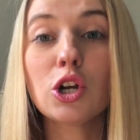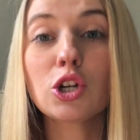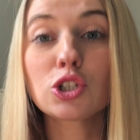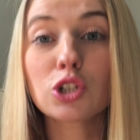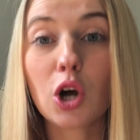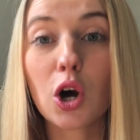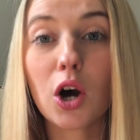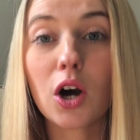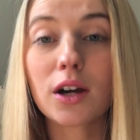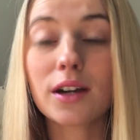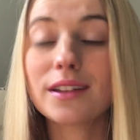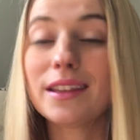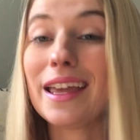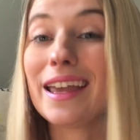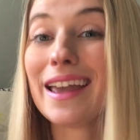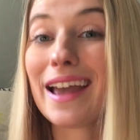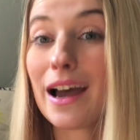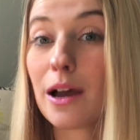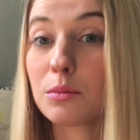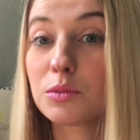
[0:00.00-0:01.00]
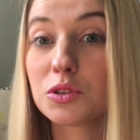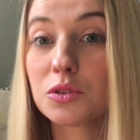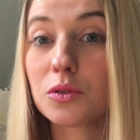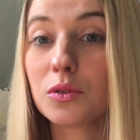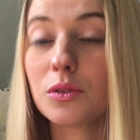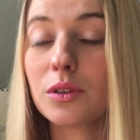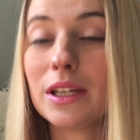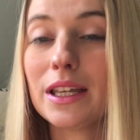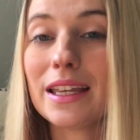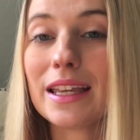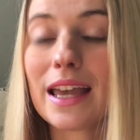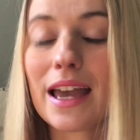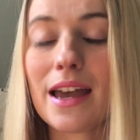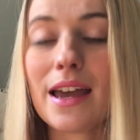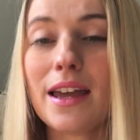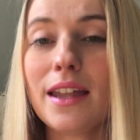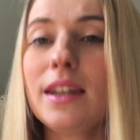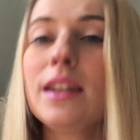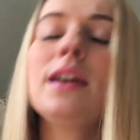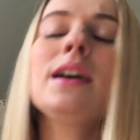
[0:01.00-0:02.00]
talk, they absolutely
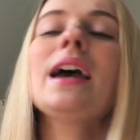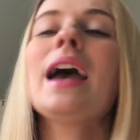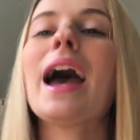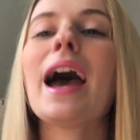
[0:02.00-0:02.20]
can,